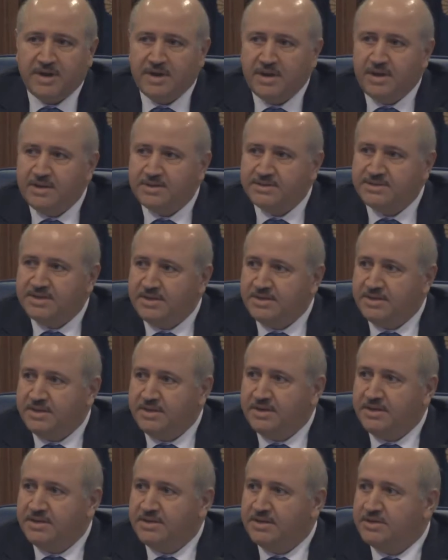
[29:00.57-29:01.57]
regards and
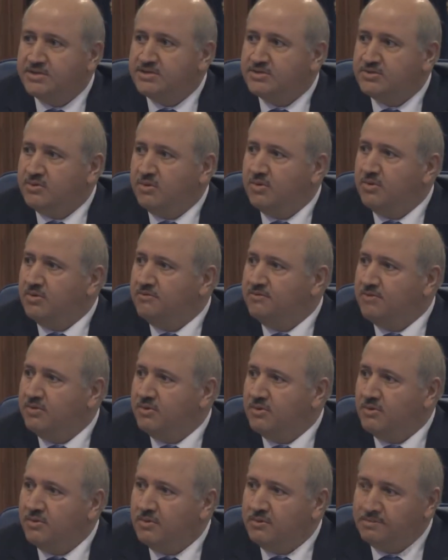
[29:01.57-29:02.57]
greetings to all of
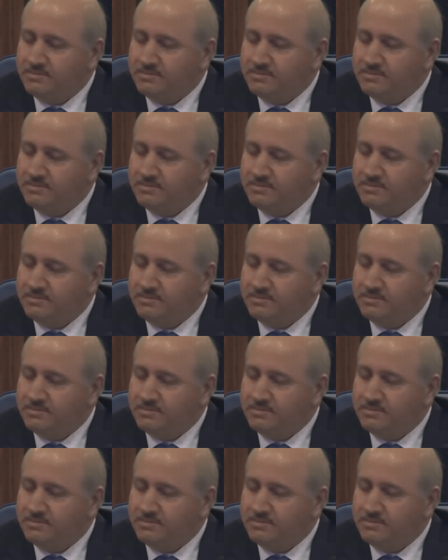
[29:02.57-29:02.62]
you.